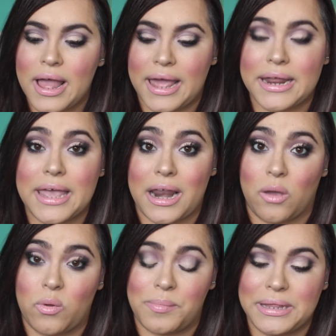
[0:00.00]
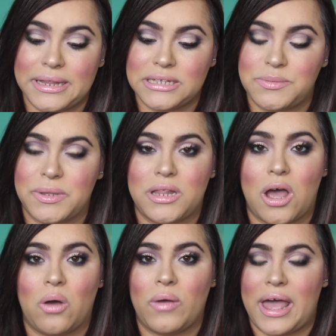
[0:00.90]
And again, it will be linked
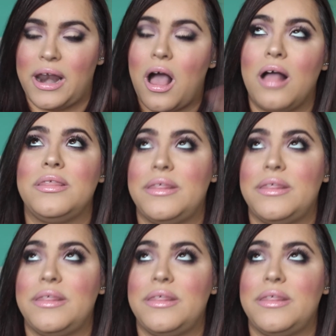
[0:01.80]
below. And all